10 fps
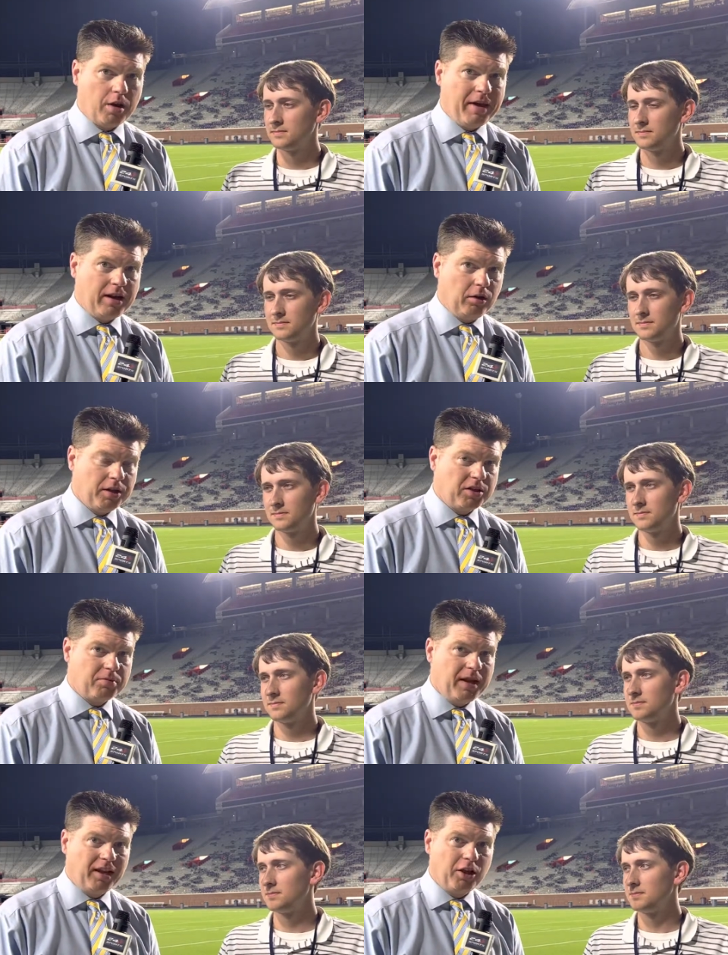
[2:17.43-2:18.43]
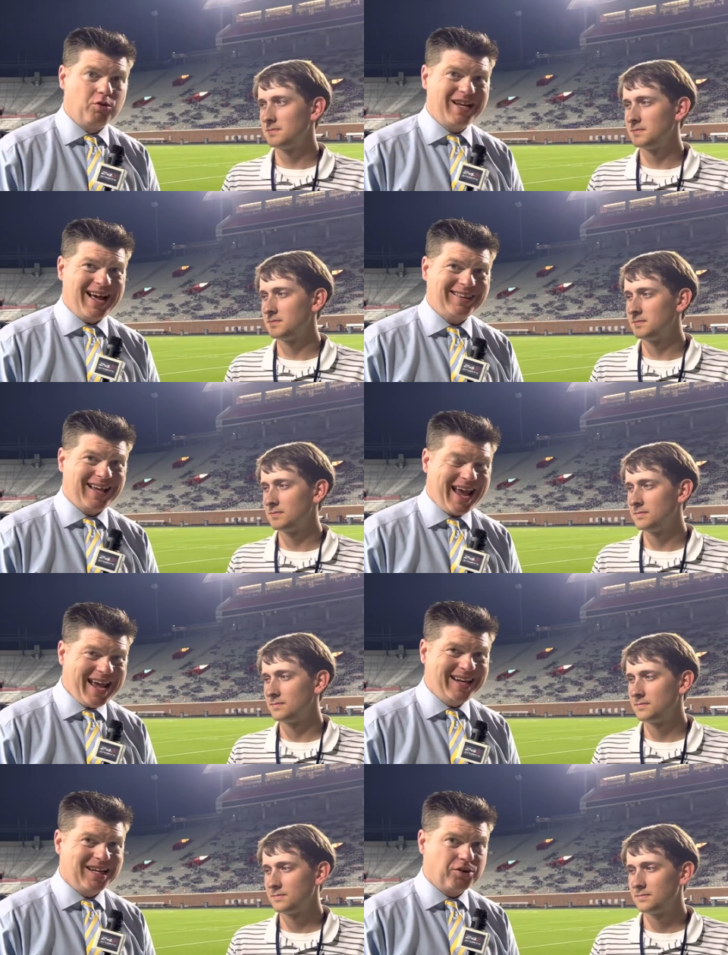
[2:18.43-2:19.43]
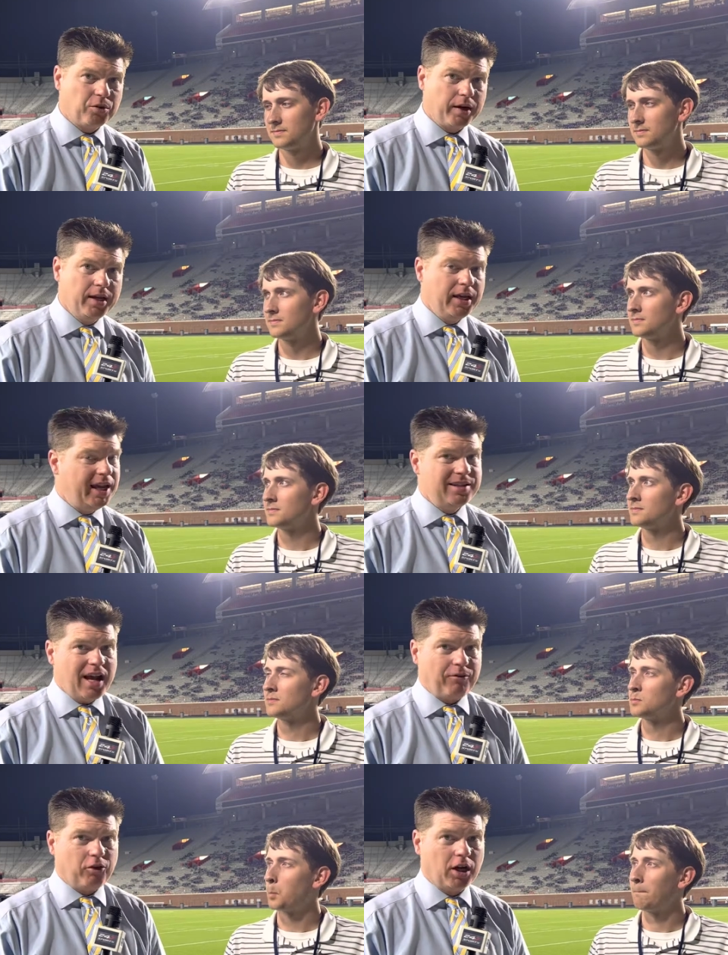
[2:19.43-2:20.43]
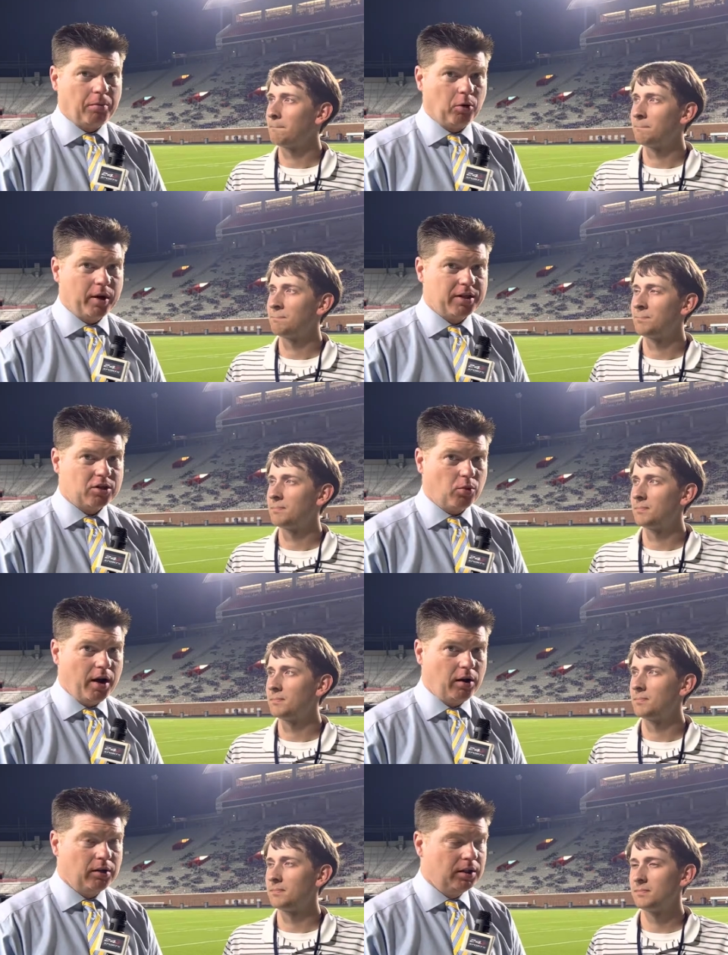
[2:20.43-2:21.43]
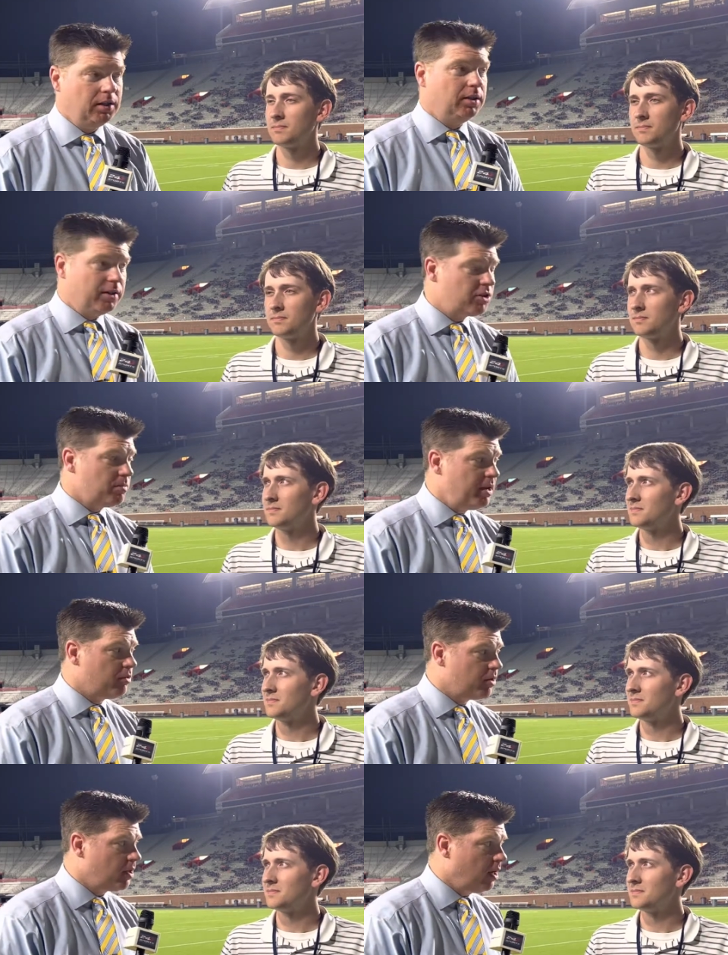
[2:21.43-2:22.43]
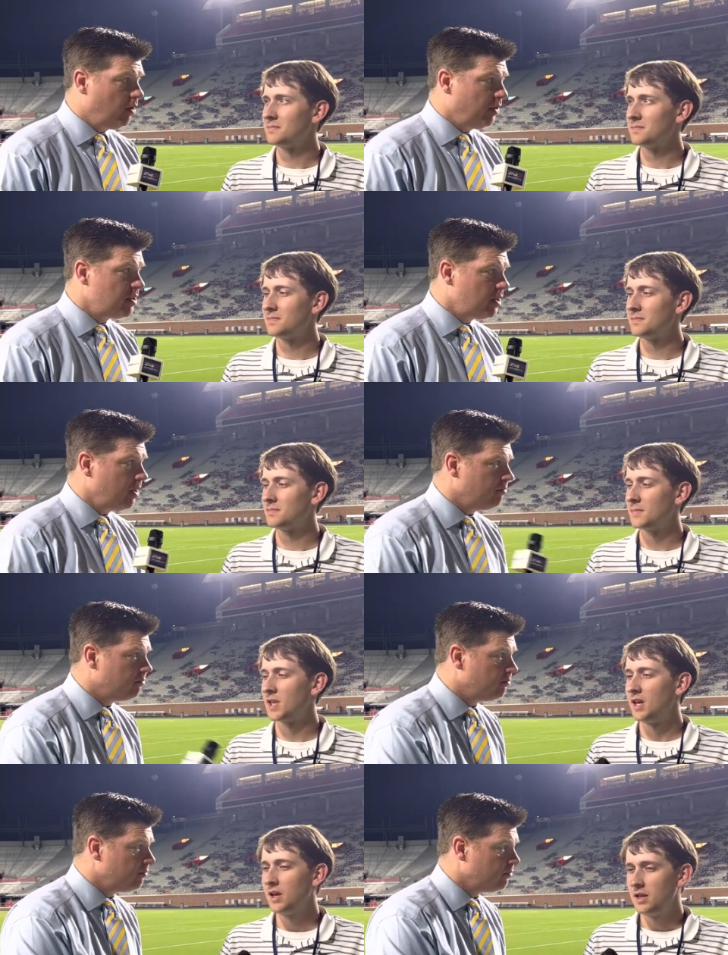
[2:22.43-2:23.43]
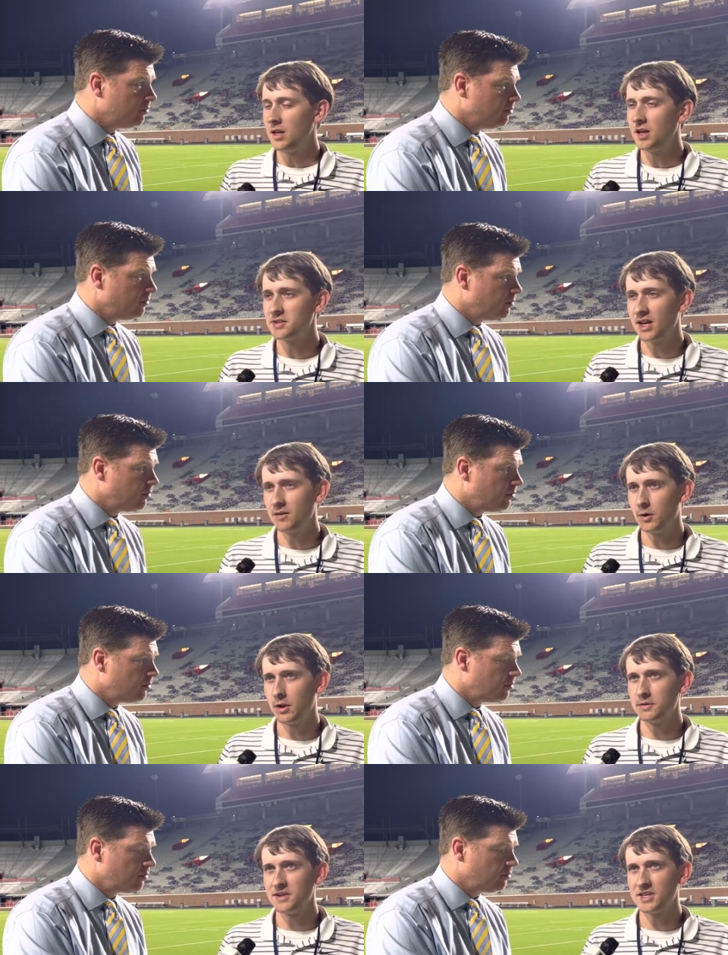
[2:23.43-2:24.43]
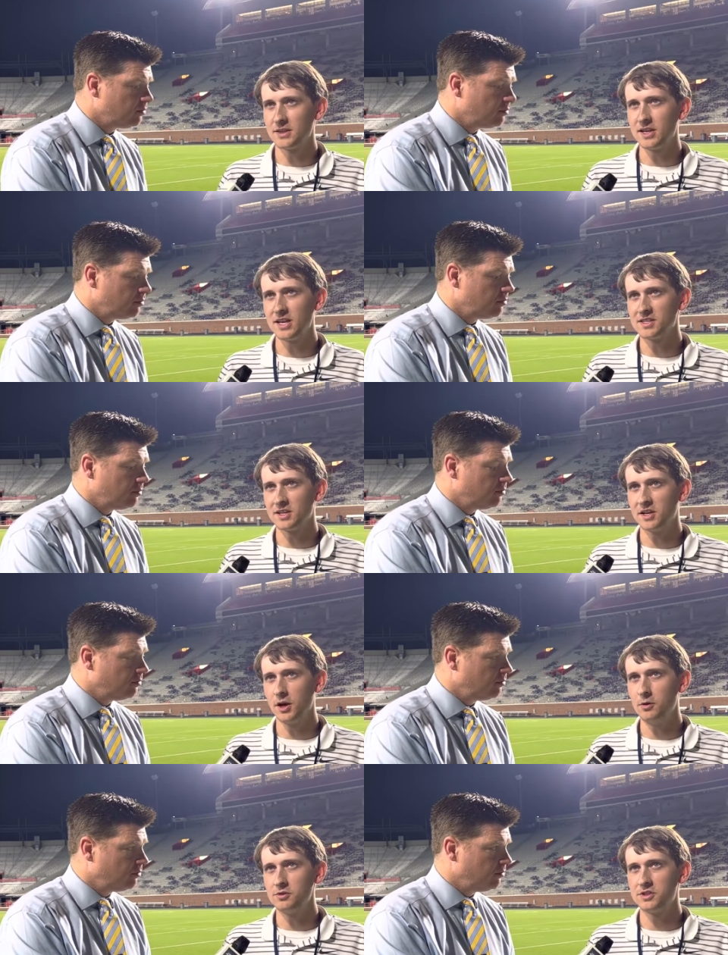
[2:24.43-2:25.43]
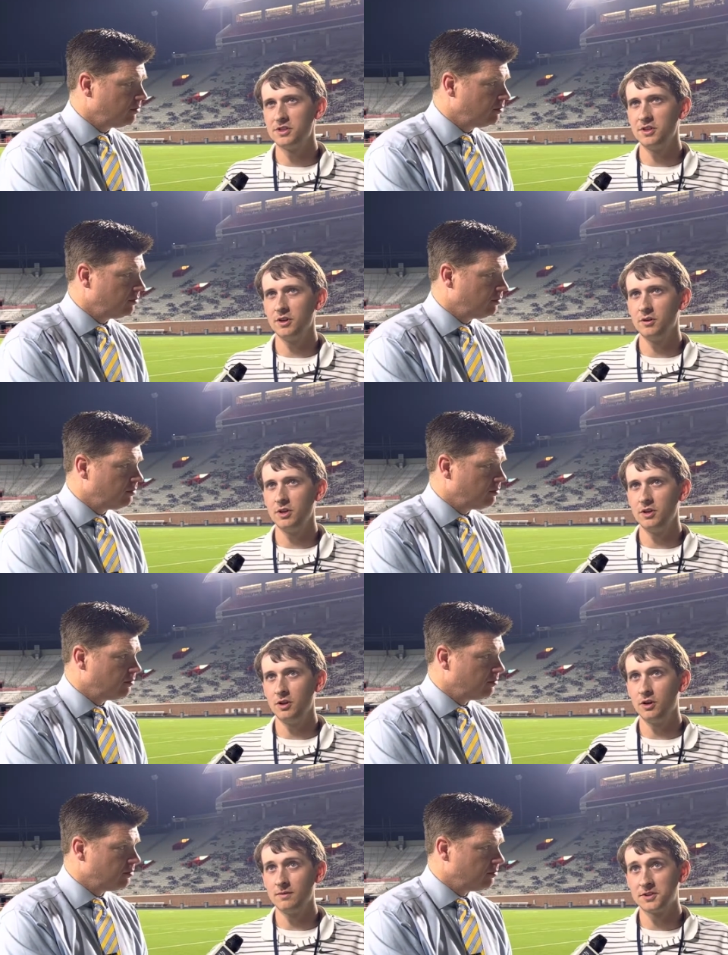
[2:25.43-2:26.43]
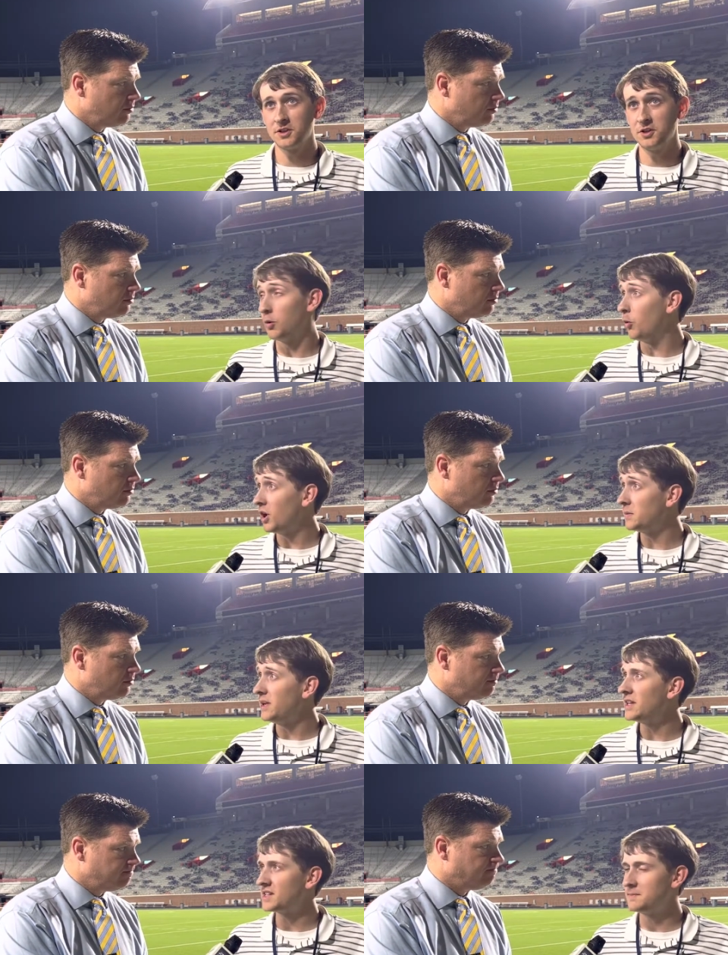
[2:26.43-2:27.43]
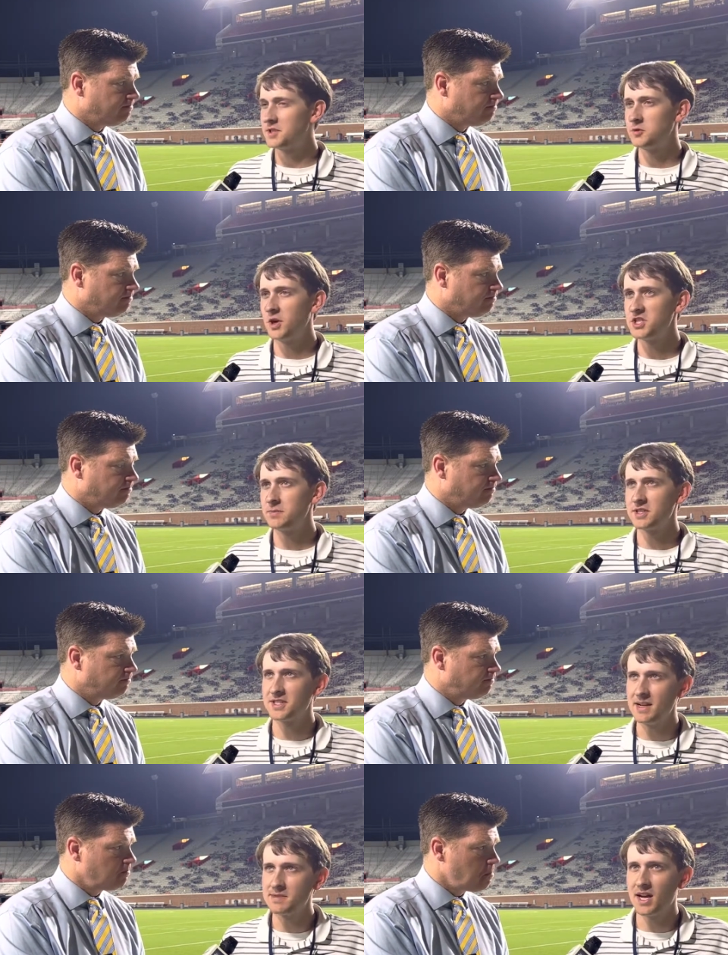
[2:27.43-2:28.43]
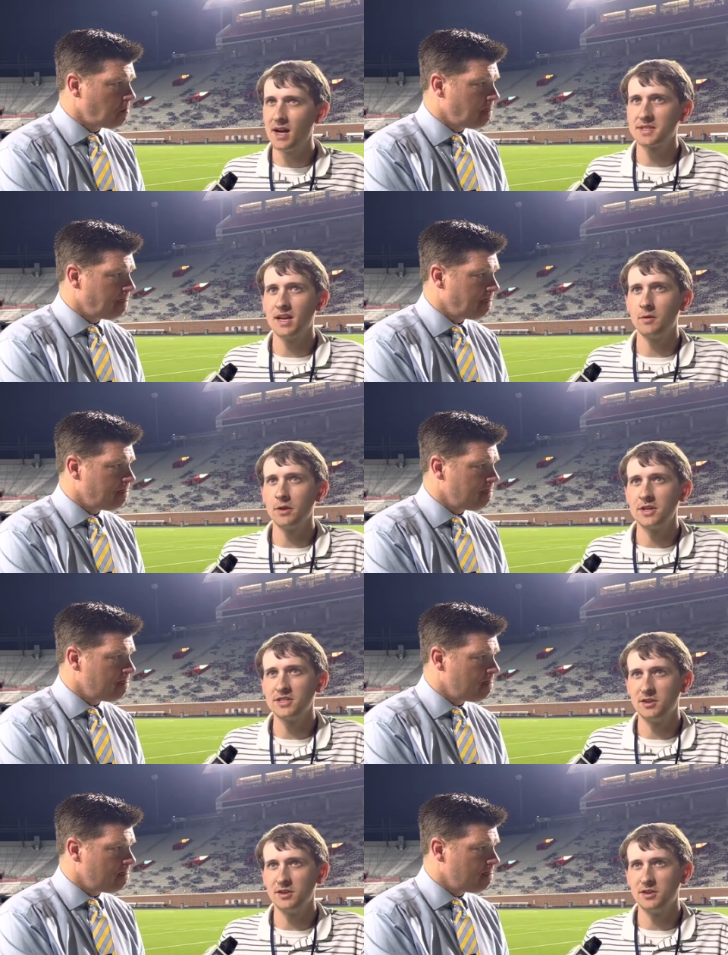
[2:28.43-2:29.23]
Speaker 1: back Ulysses Bentley, who's got the hand injury. He's out for a couple of weeks as well there's some injuries uh, on this team.
Speaker 2: Yeah, it's kind of one of those things. I think as a coach, you know, obviously you don't want to be in that type of situation, but at the same time, it's kind of one of the things you